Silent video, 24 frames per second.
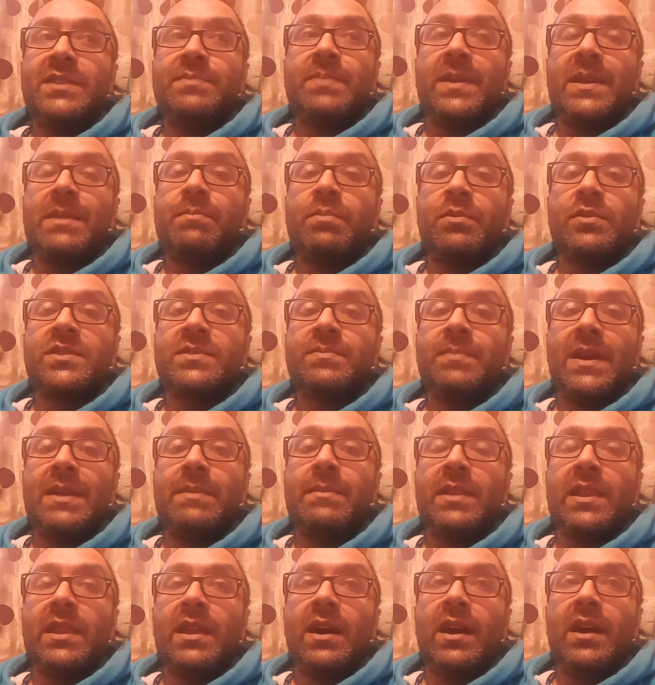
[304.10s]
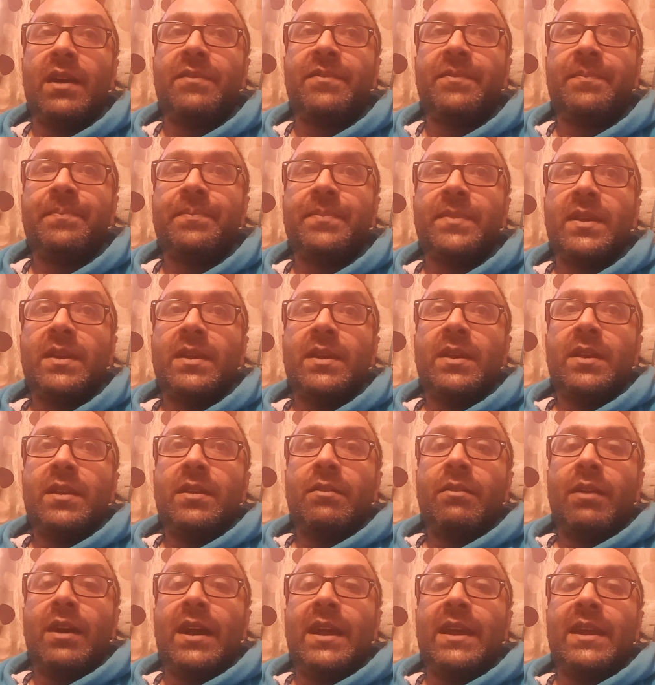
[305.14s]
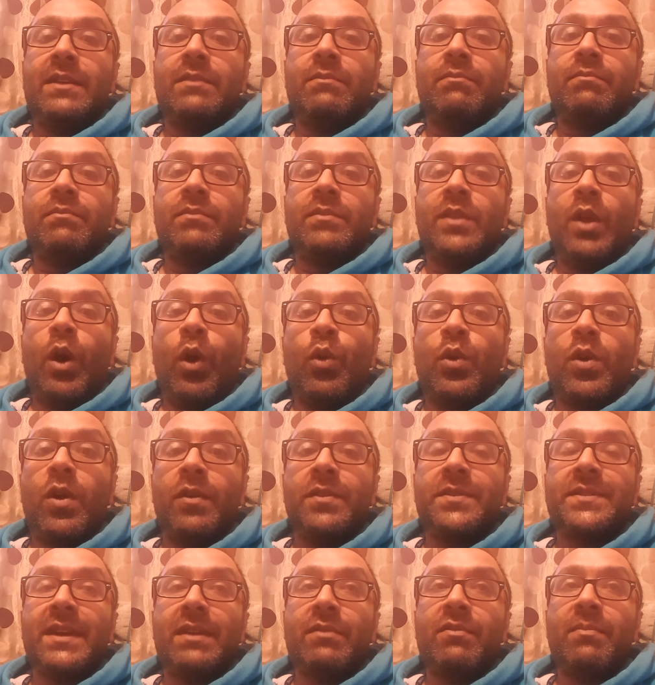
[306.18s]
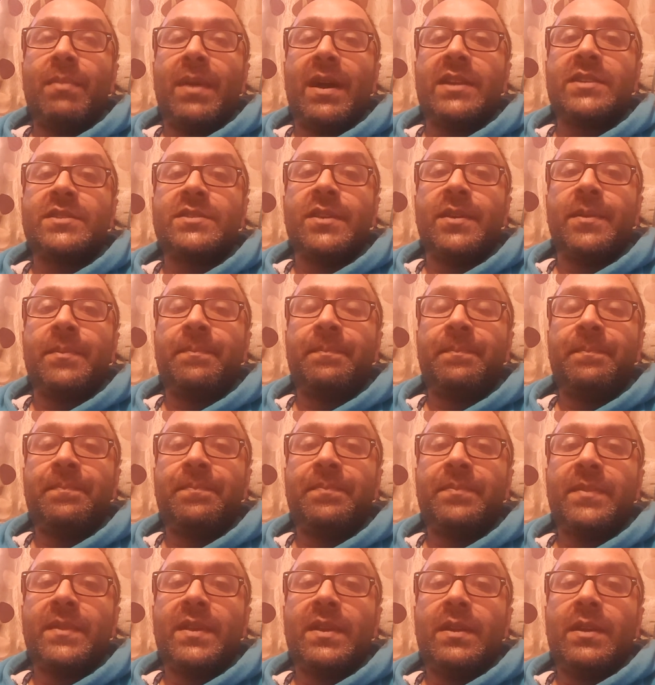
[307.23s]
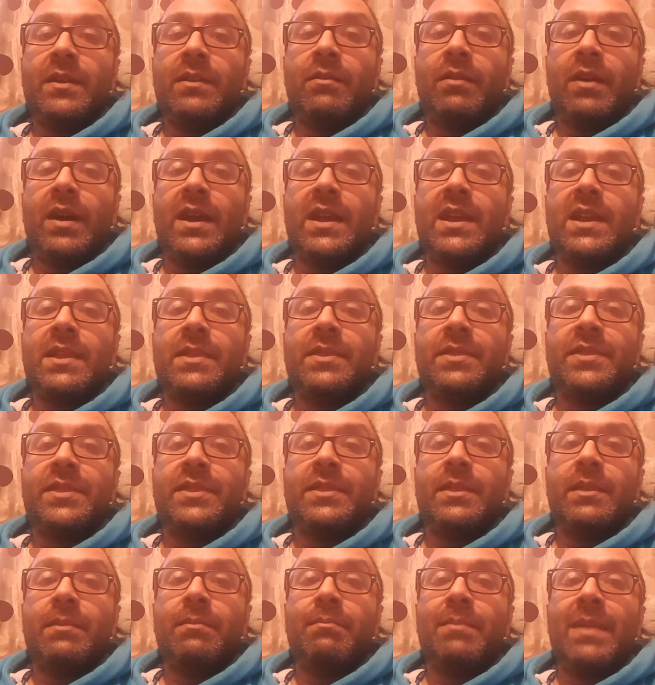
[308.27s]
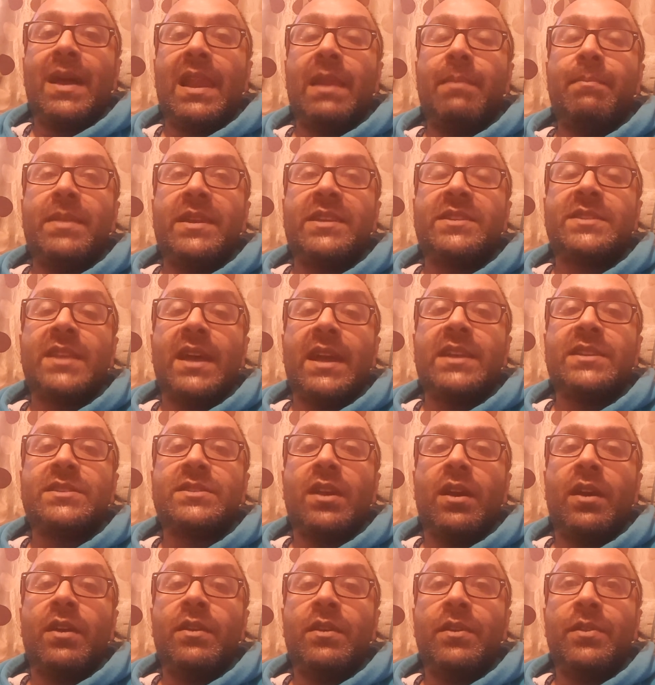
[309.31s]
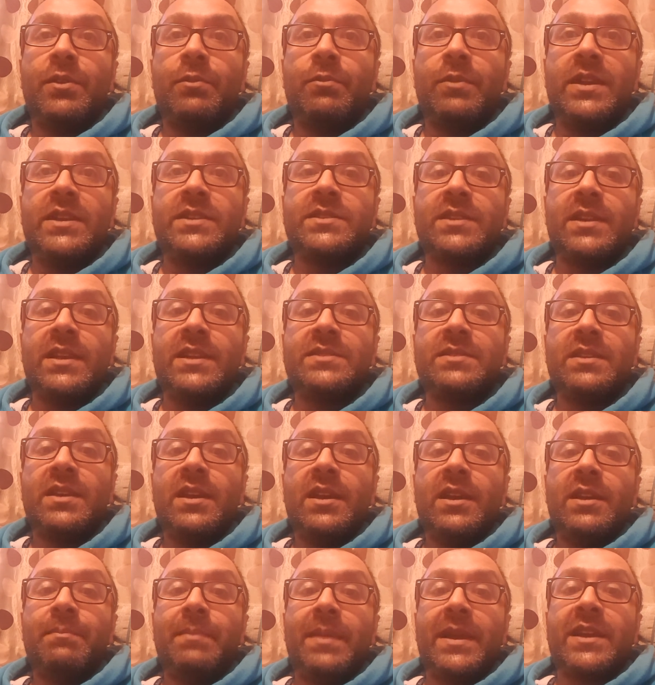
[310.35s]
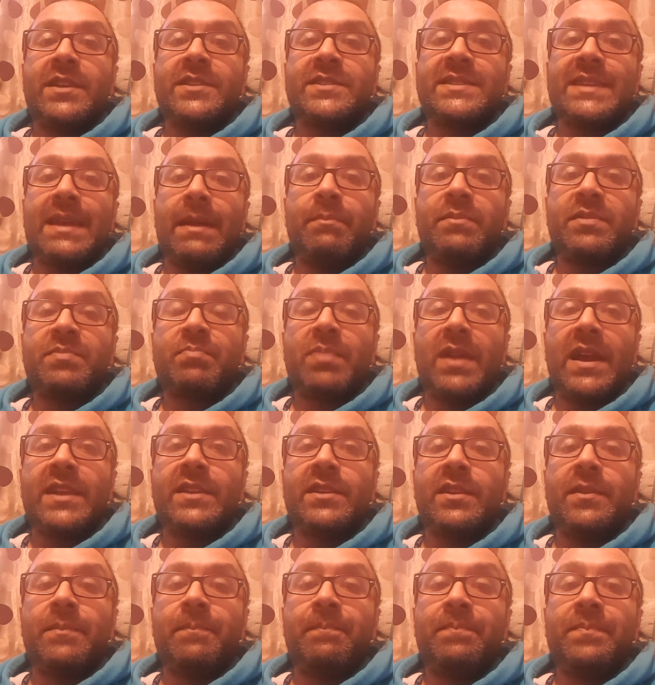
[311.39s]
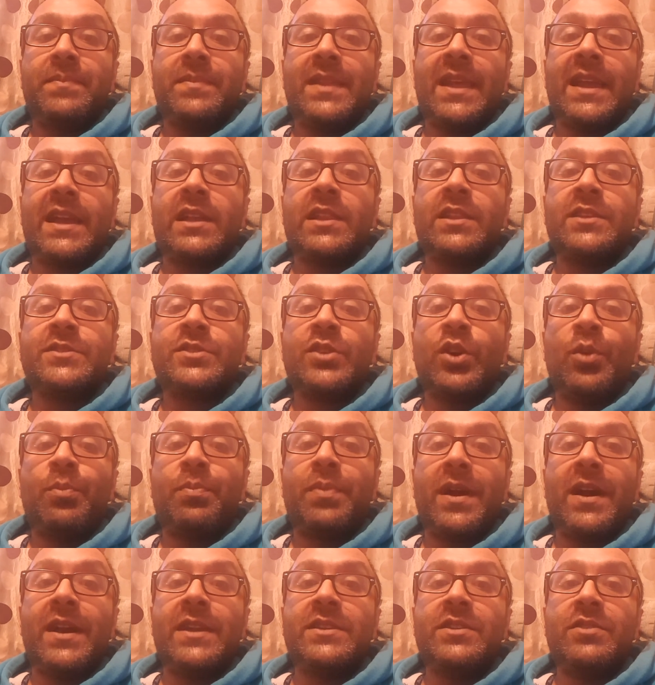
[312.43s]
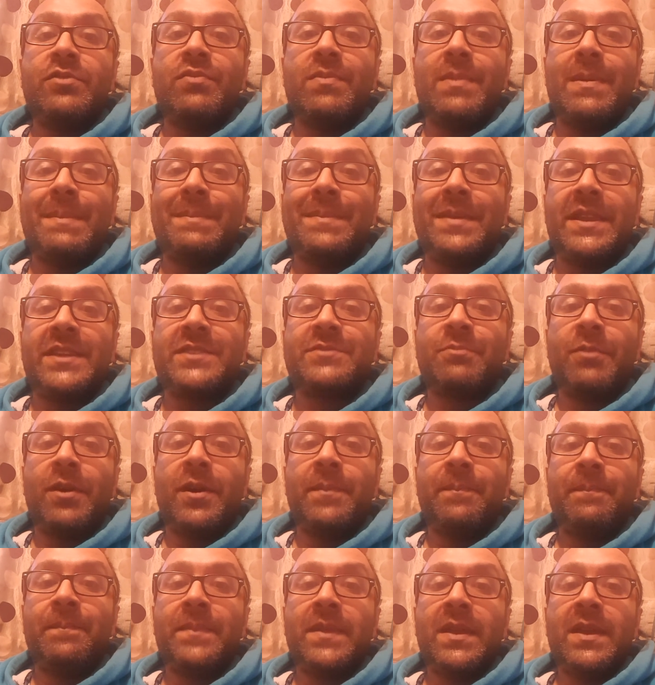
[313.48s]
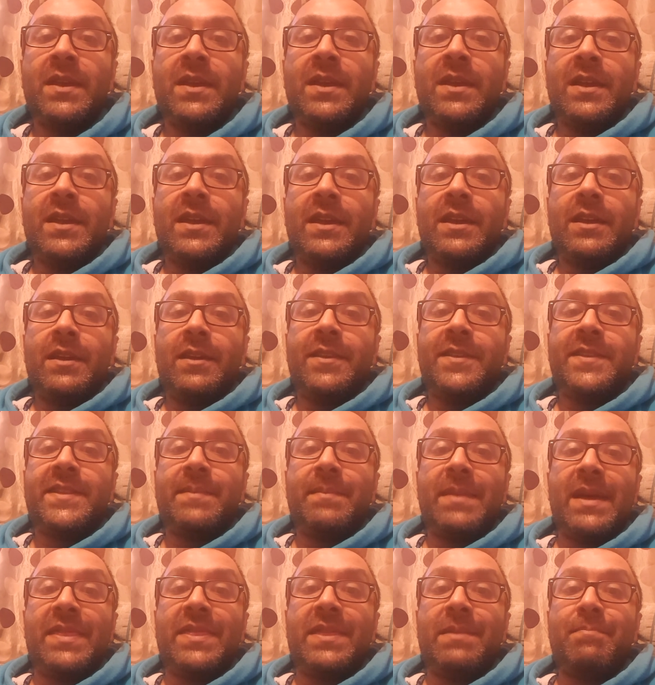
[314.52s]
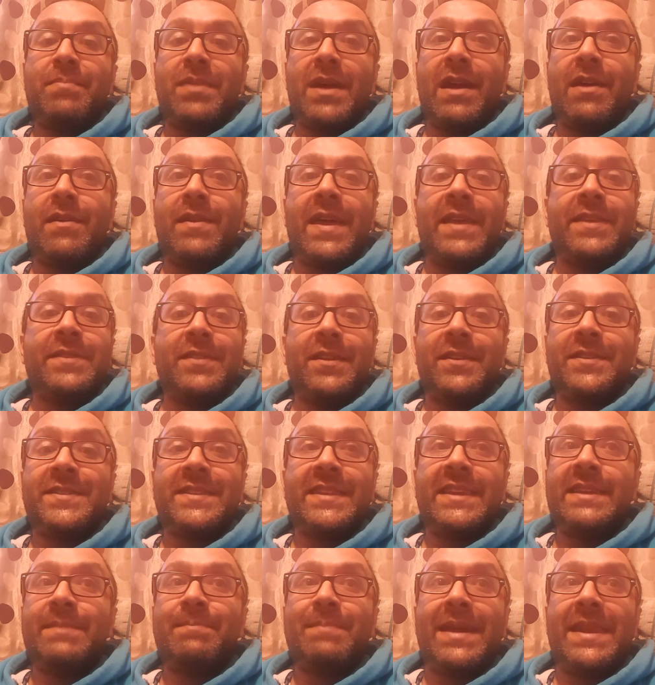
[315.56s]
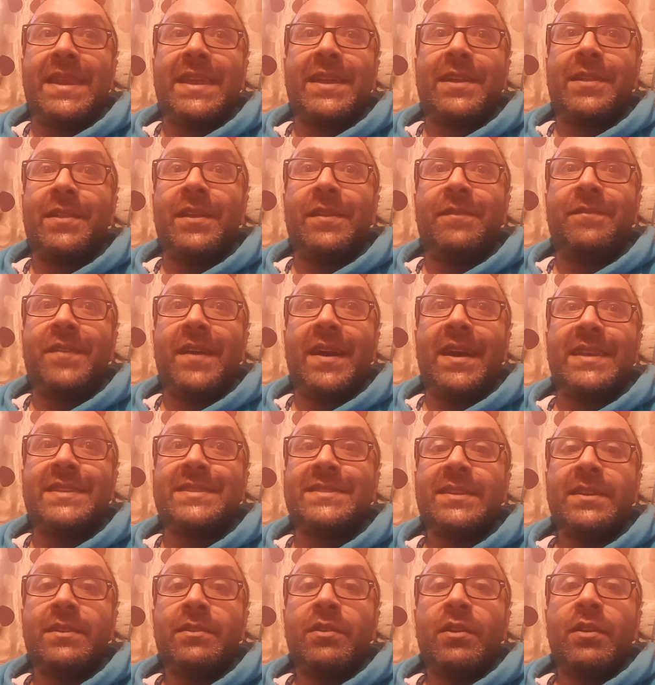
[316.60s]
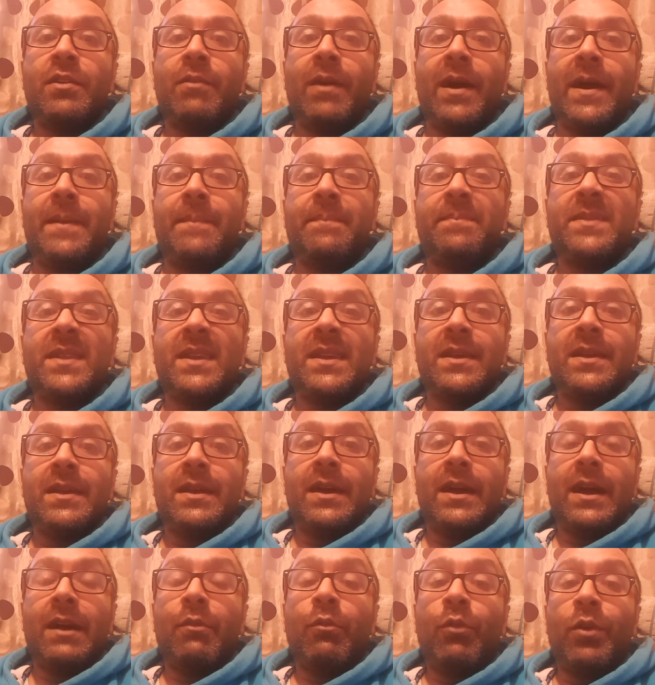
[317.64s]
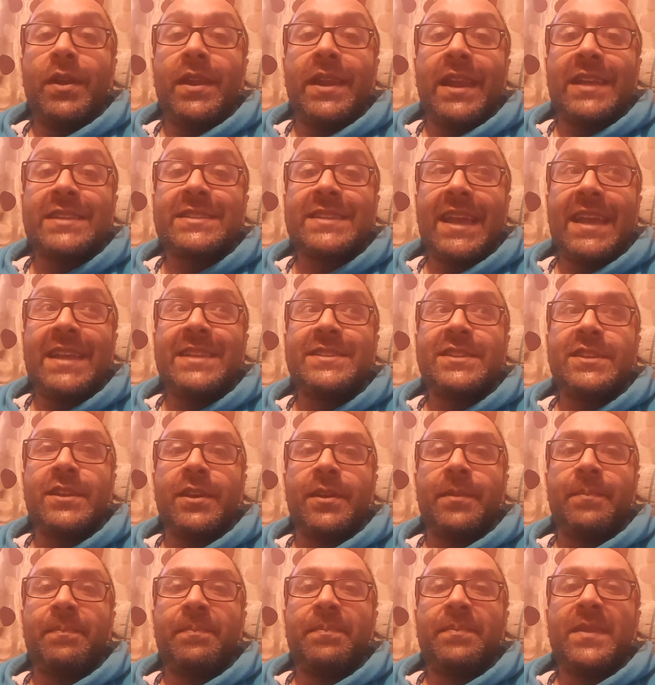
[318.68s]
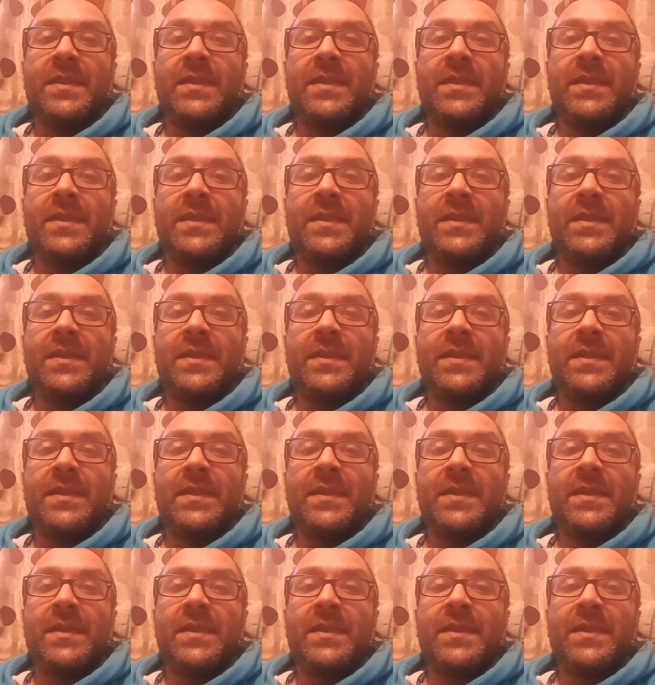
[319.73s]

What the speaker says: people just make me laugh, right? No contact with my son, right? Mellenby states another reason is because Sam's pregnant. Nicholas O'Brien, you remember this one? Samantha Brown has not seen medical advice, right? What did I say to you?